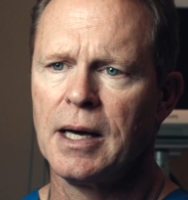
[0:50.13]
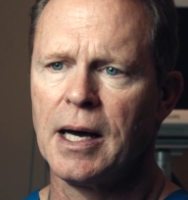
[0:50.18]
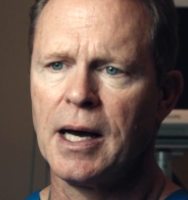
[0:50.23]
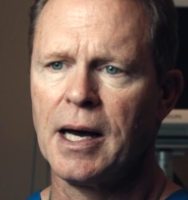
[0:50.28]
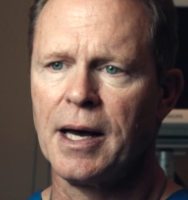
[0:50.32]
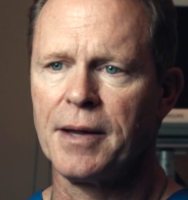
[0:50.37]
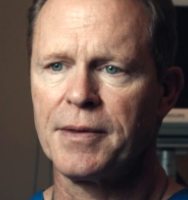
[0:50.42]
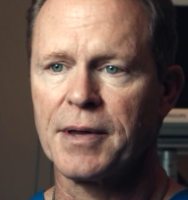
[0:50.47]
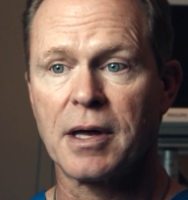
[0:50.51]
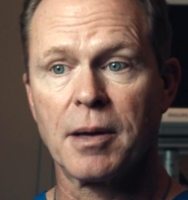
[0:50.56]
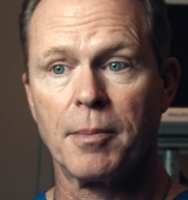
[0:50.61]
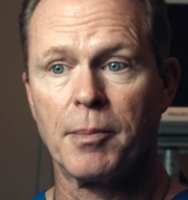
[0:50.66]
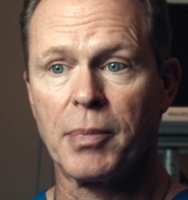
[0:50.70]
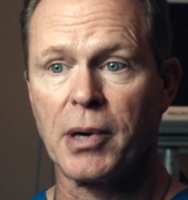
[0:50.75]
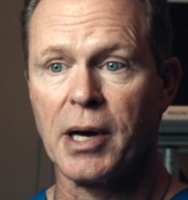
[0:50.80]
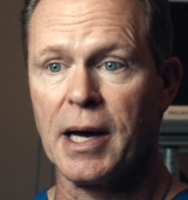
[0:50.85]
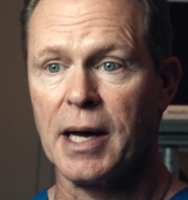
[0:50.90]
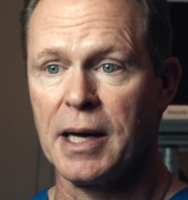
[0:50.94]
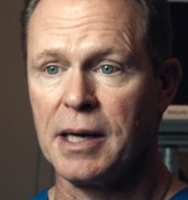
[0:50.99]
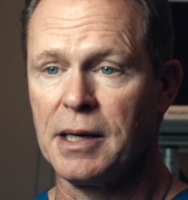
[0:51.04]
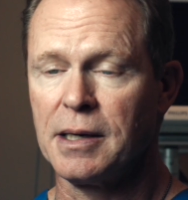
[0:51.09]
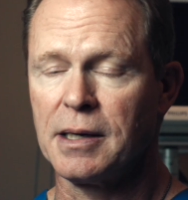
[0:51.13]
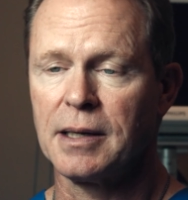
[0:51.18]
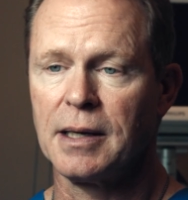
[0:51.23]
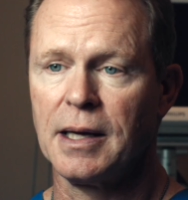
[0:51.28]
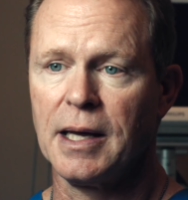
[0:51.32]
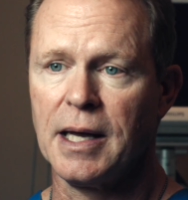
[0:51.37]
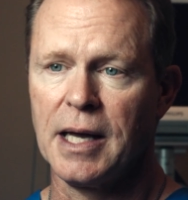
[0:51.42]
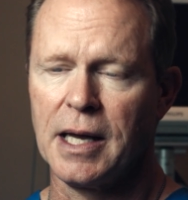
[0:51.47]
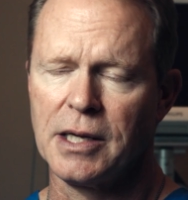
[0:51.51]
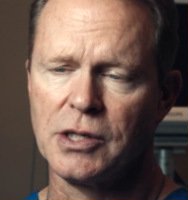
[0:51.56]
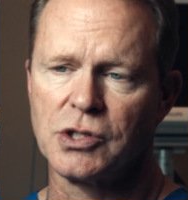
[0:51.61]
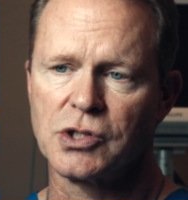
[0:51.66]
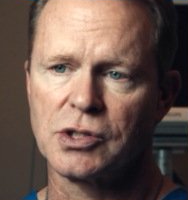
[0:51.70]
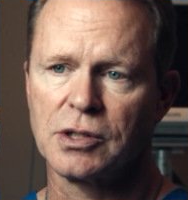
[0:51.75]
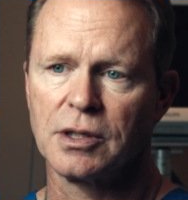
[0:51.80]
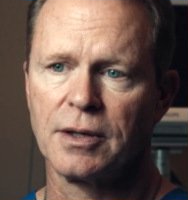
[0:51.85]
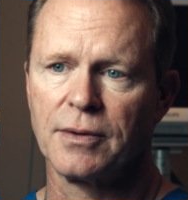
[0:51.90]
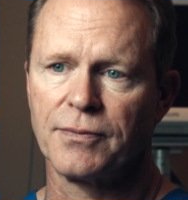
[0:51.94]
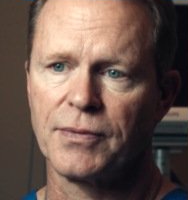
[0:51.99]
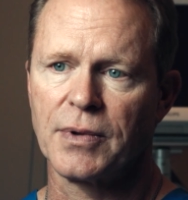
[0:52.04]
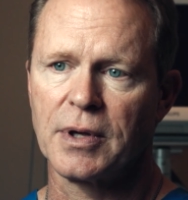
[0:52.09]
The combined
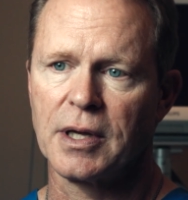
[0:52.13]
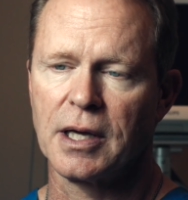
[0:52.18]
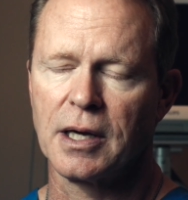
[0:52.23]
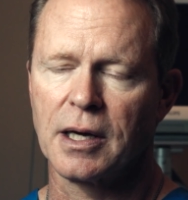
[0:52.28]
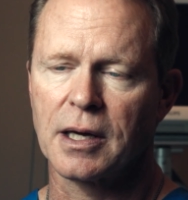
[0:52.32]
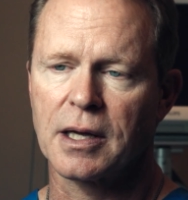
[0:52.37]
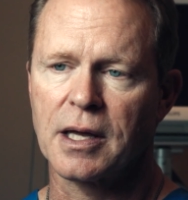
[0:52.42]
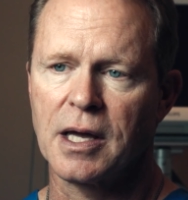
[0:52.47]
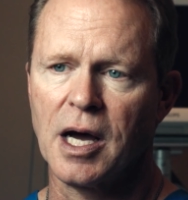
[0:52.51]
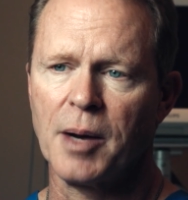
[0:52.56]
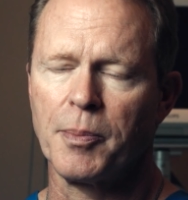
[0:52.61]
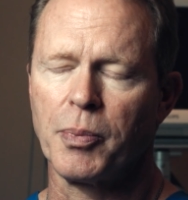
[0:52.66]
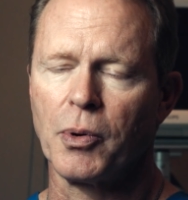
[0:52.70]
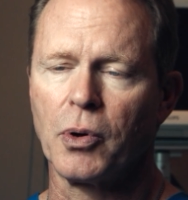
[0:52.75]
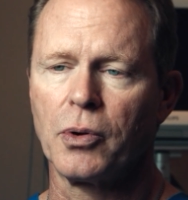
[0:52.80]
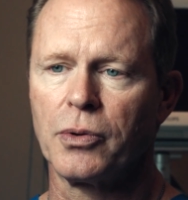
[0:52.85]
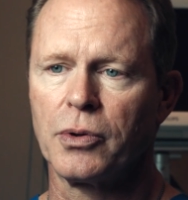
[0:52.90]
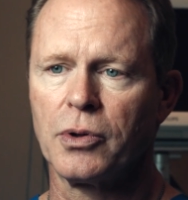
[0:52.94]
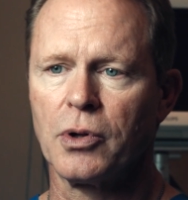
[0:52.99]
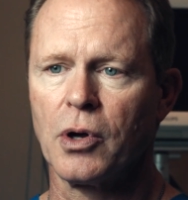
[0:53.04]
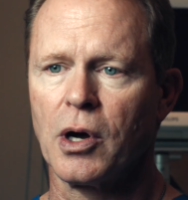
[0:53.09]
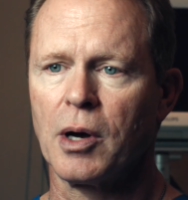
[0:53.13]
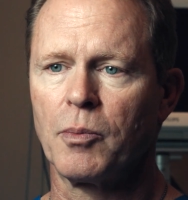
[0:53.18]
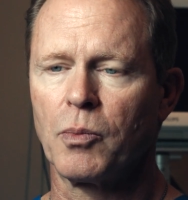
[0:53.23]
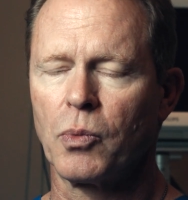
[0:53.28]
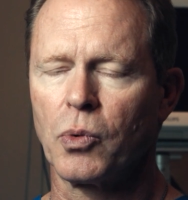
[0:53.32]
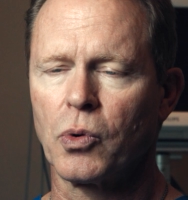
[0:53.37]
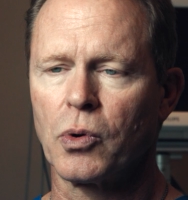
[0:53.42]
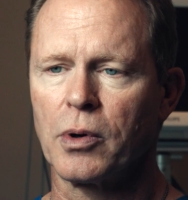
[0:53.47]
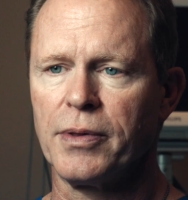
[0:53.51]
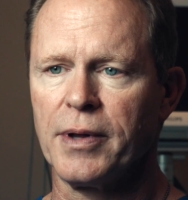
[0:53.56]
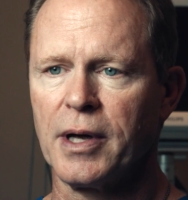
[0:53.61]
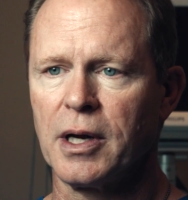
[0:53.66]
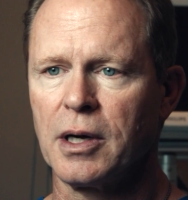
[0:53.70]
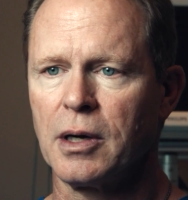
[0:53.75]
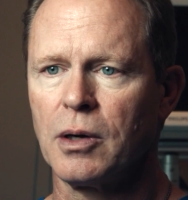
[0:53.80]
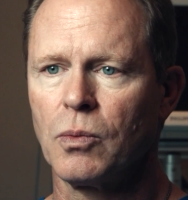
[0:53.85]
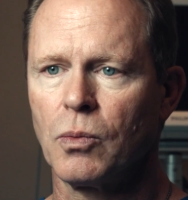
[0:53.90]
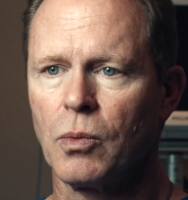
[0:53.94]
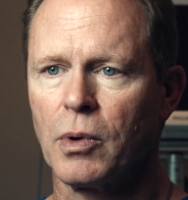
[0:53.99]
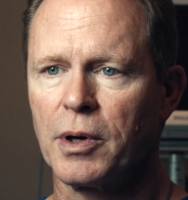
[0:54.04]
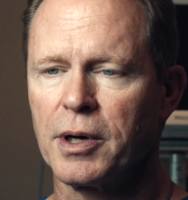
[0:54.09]
age of the couple, not more
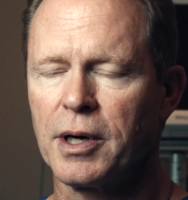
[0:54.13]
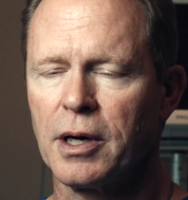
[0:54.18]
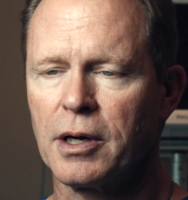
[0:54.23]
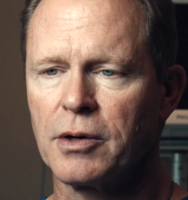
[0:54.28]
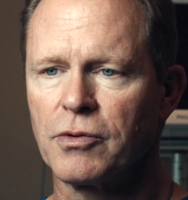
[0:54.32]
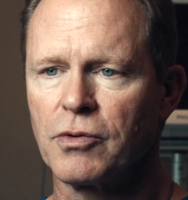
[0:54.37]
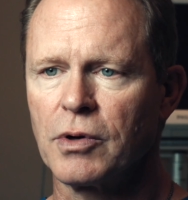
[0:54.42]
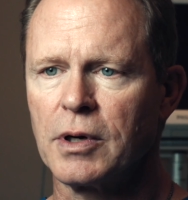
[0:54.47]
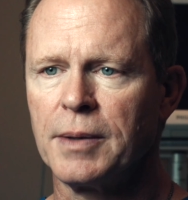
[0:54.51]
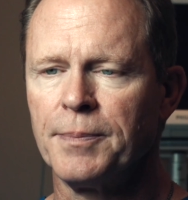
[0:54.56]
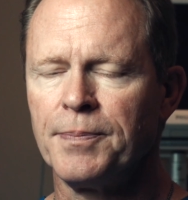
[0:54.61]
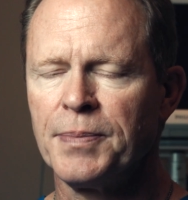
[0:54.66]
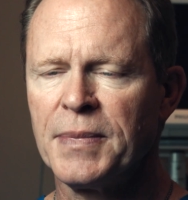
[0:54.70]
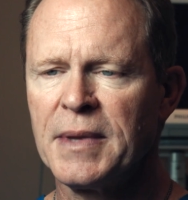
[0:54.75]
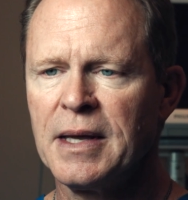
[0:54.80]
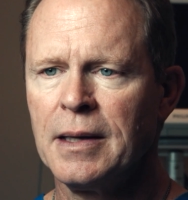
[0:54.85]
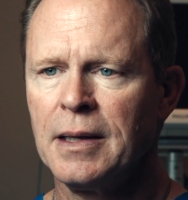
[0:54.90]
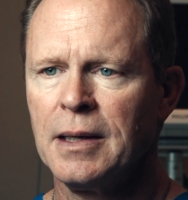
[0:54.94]
than 100.